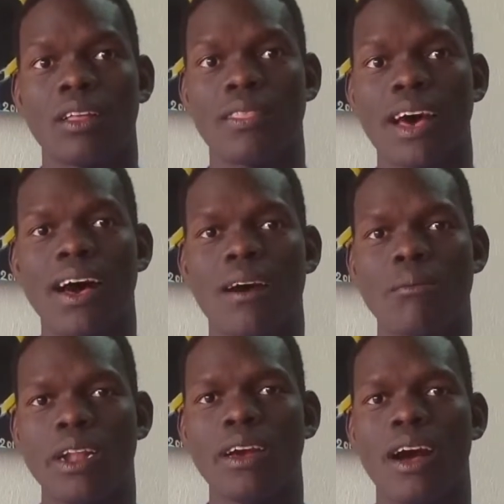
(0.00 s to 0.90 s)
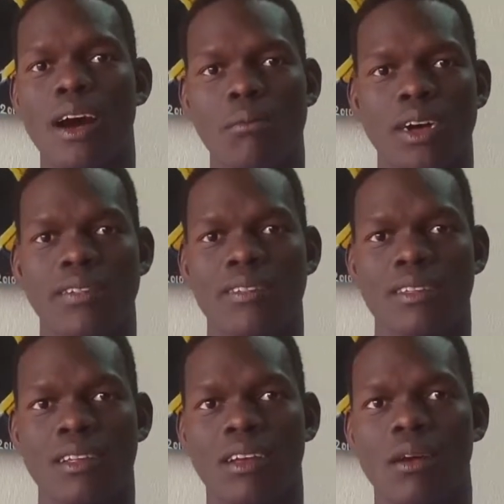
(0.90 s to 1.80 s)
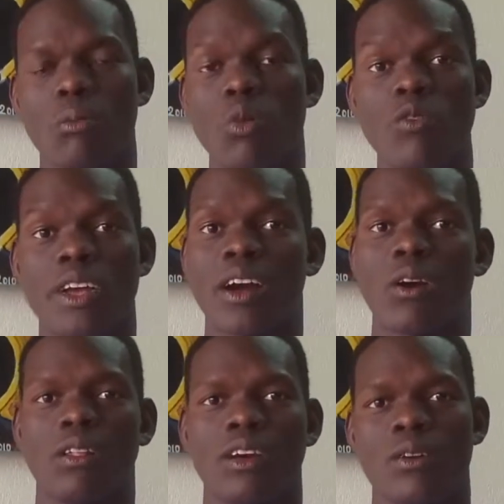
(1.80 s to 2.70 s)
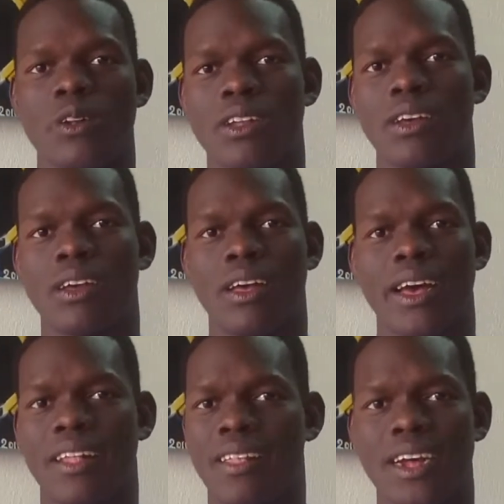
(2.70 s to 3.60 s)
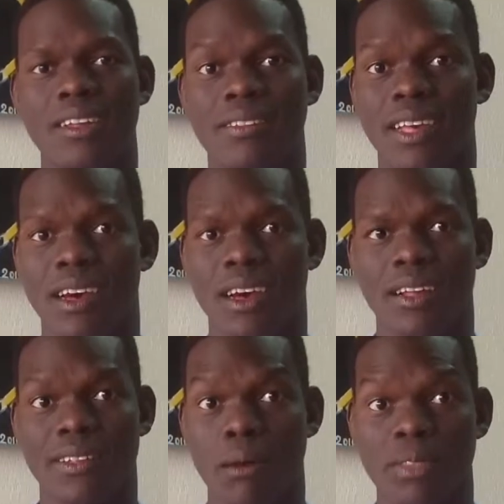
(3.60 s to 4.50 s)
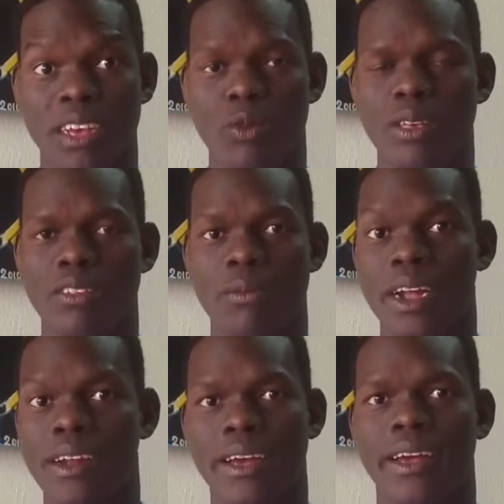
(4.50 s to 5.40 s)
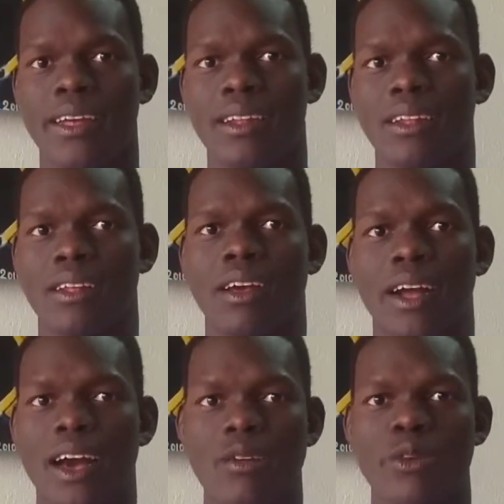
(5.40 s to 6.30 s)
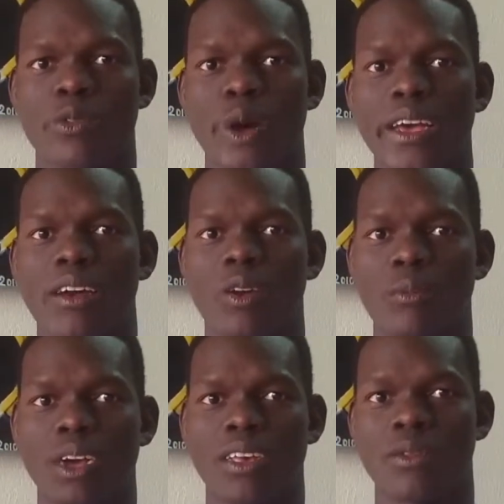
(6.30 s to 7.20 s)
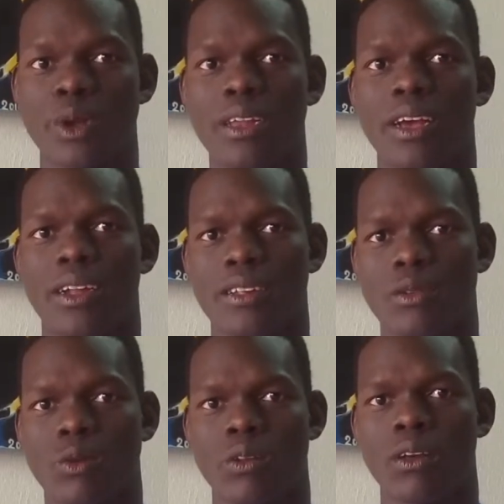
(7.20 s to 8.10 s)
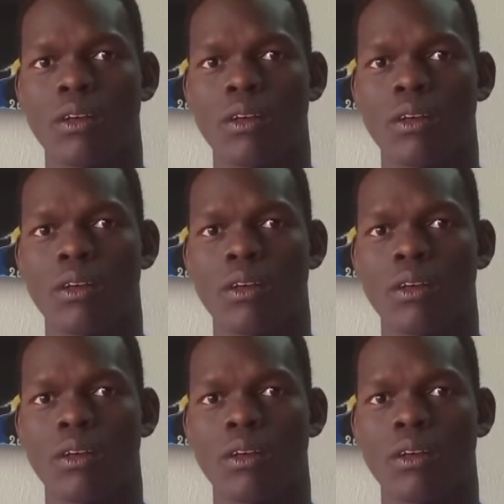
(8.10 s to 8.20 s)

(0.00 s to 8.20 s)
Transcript: there are many Hummers moving on the road. And that uh, something which is very rare in countries where economic is really understood.